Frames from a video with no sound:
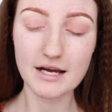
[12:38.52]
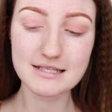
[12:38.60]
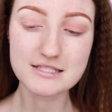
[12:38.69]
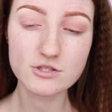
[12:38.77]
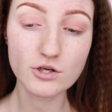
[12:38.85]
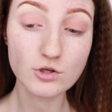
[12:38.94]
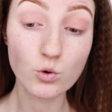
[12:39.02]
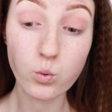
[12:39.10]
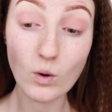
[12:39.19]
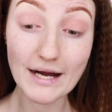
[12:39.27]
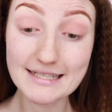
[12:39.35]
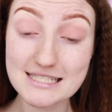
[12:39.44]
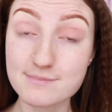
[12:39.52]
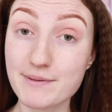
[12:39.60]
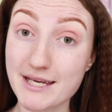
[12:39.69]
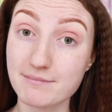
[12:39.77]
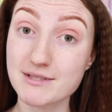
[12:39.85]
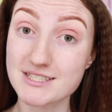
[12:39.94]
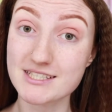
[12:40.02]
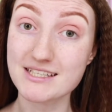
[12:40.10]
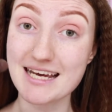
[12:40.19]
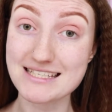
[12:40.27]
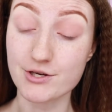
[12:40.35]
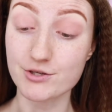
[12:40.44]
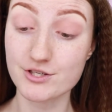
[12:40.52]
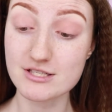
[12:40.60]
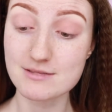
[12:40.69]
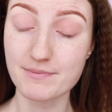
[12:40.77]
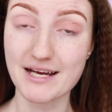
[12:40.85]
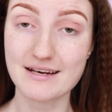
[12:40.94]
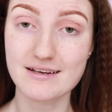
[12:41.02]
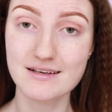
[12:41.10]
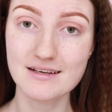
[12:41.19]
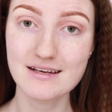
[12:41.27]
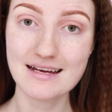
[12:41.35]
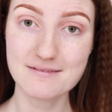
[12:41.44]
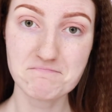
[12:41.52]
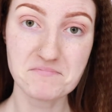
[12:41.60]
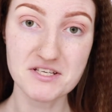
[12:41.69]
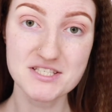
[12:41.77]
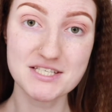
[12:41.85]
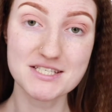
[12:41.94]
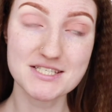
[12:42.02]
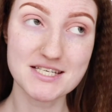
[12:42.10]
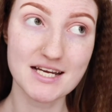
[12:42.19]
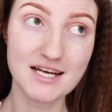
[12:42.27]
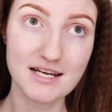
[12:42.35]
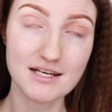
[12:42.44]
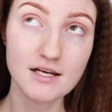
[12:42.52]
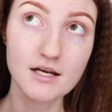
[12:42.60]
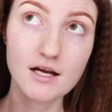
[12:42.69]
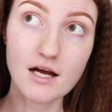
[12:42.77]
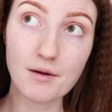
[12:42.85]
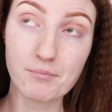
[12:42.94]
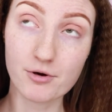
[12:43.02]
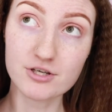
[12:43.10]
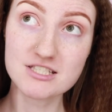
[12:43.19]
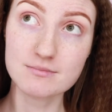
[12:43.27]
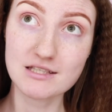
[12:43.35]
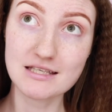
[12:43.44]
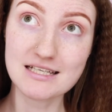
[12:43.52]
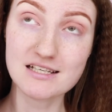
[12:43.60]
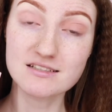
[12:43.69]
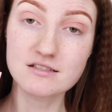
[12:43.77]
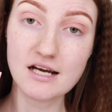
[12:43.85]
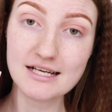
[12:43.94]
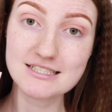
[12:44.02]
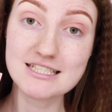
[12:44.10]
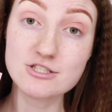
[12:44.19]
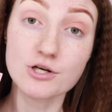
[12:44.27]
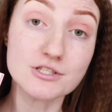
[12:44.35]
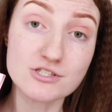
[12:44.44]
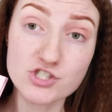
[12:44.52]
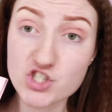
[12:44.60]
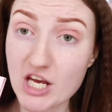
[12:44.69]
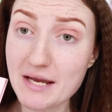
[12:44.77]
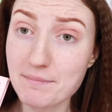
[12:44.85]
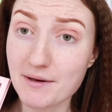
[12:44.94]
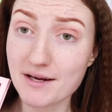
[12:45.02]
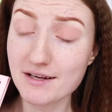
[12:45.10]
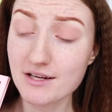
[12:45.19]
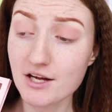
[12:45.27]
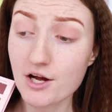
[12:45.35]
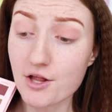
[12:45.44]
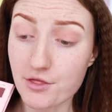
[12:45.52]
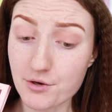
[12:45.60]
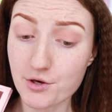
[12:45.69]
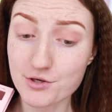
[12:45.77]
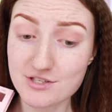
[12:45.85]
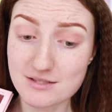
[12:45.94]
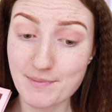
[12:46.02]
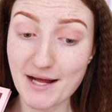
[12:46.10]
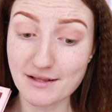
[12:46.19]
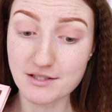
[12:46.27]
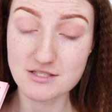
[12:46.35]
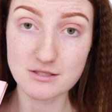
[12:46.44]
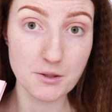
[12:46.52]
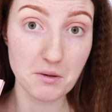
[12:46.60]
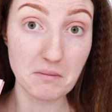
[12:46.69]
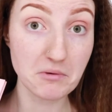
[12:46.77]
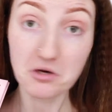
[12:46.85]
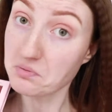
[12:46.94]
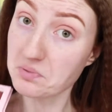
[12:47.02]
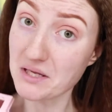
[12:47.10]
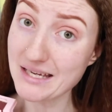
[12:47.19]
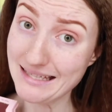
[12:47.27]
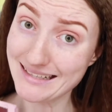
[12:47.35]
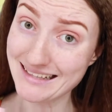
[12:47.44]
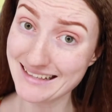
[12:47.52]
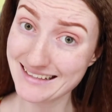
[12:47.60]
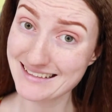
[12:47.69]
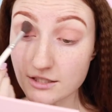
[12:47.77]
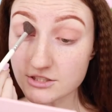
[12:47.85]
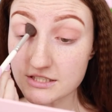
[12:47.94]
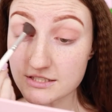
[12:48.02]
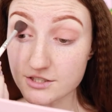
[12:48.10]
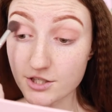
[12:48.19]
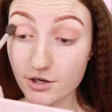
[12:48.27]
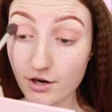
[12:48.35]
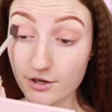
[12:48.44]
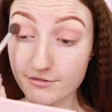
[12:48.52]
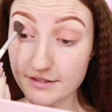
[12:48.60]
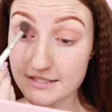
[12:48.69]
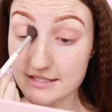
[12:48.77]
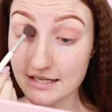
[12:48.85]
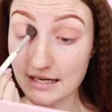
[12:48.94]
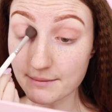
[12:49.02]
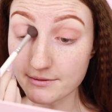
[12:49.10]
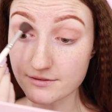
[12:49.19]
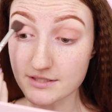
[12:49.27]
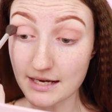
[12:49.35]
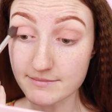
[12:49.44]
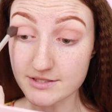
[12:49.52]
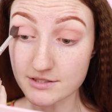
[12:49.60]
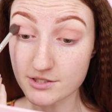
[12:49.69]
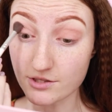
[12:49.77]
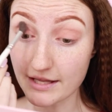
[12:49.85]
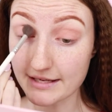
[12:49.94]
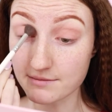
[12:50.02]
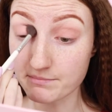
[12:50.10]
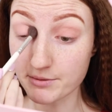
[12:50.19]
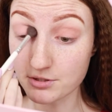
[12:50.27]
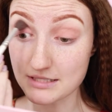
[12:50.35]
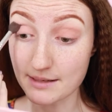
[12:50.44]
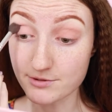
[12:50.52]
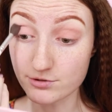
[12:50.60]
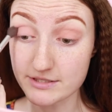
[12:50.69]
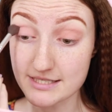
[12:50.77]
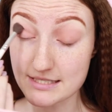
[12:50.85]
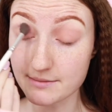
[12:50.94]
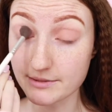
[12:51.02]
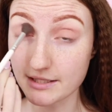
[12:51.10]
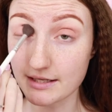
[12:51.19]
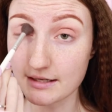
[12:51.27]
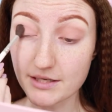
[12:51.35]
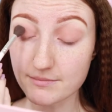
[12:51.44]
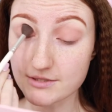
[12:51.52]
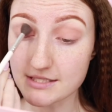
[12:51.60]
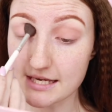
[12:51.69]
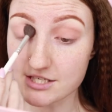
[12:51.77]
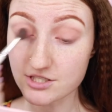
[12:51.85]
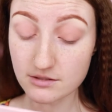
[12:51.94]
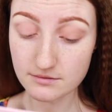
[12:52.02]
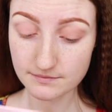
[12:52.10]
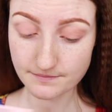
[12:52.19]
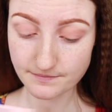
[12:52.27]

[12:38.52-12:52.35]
It's not quite as pigmented as Huda's, but this is approximately $90 cheaper than Huda's palette, so I'm not complaining. I'll just go over this a couple of times until I can build it up to a similar pigmentation.